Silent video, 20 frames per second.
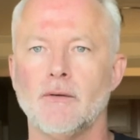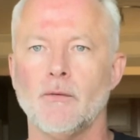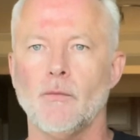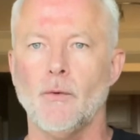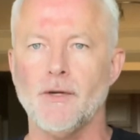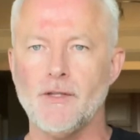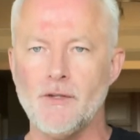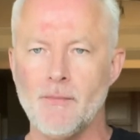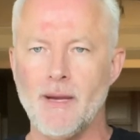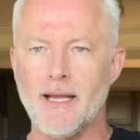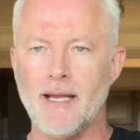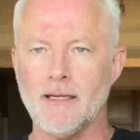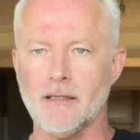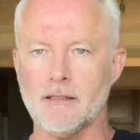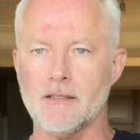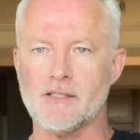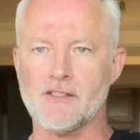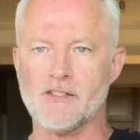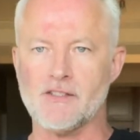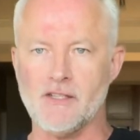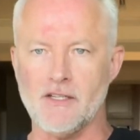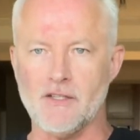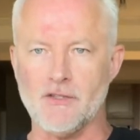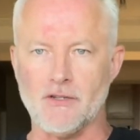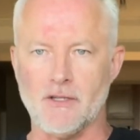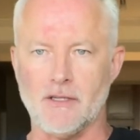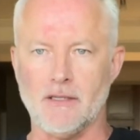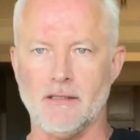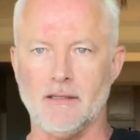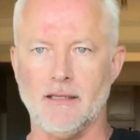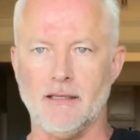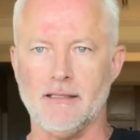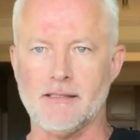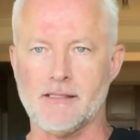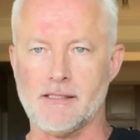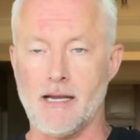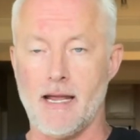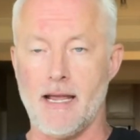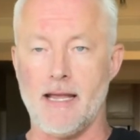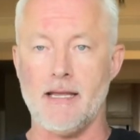when you make a decision and
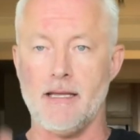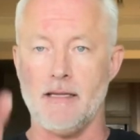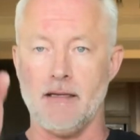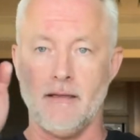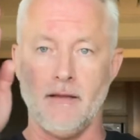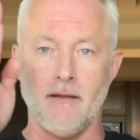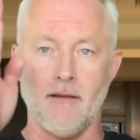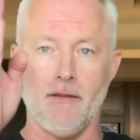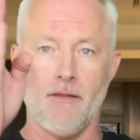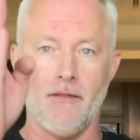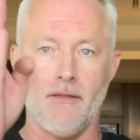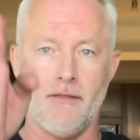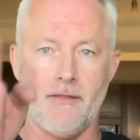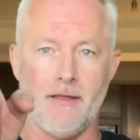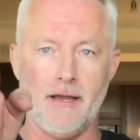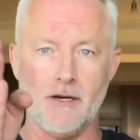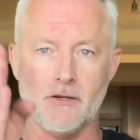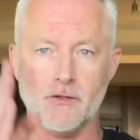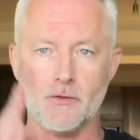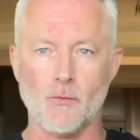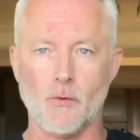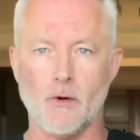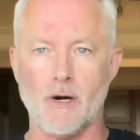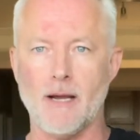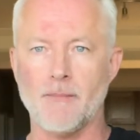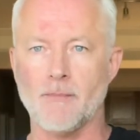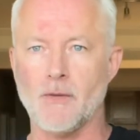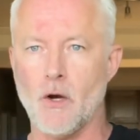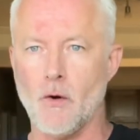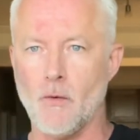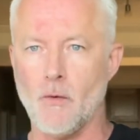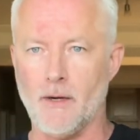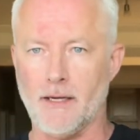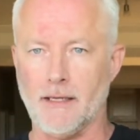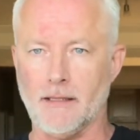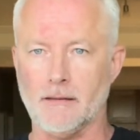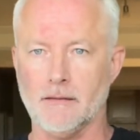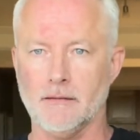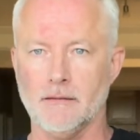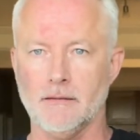say, there's where I'm
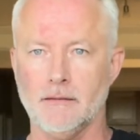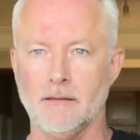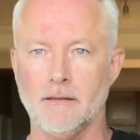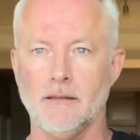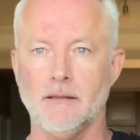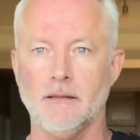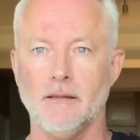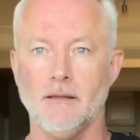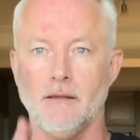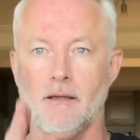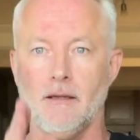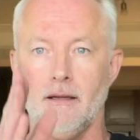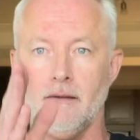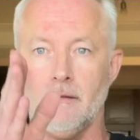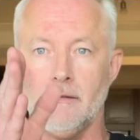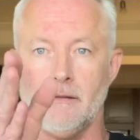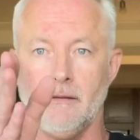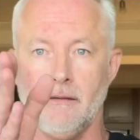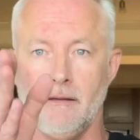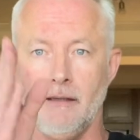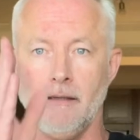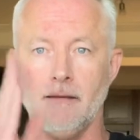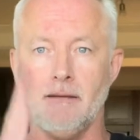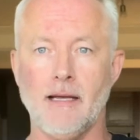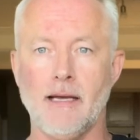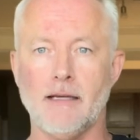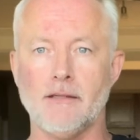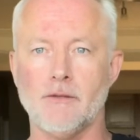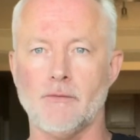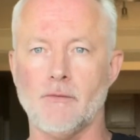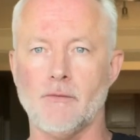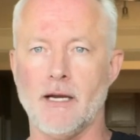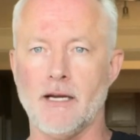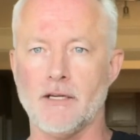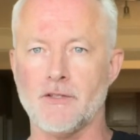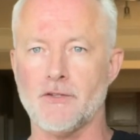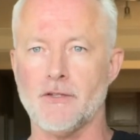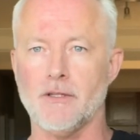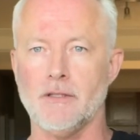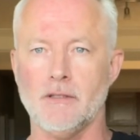going, in that
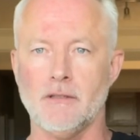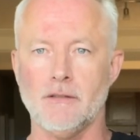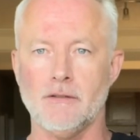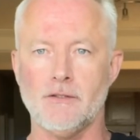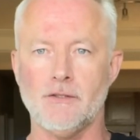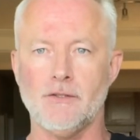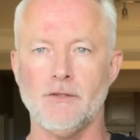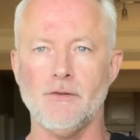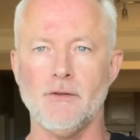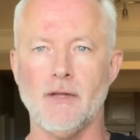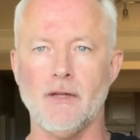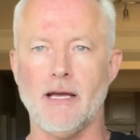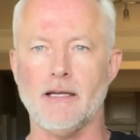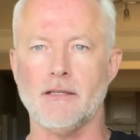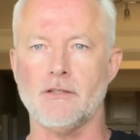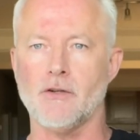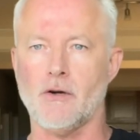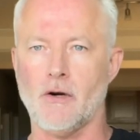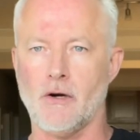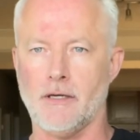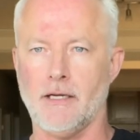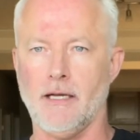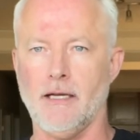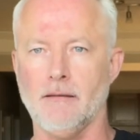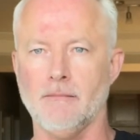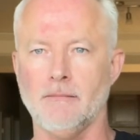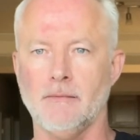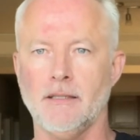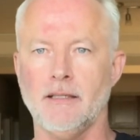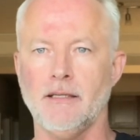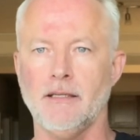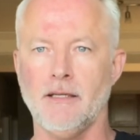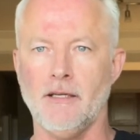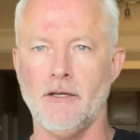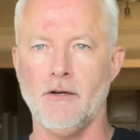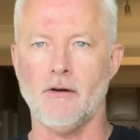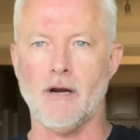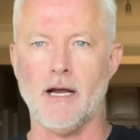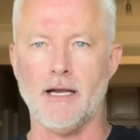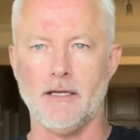direction, to that target,
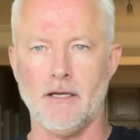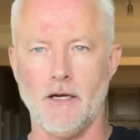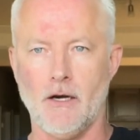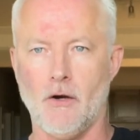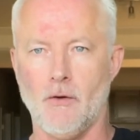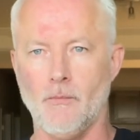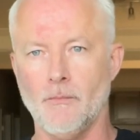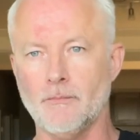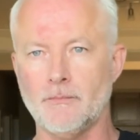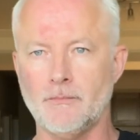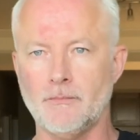here I go.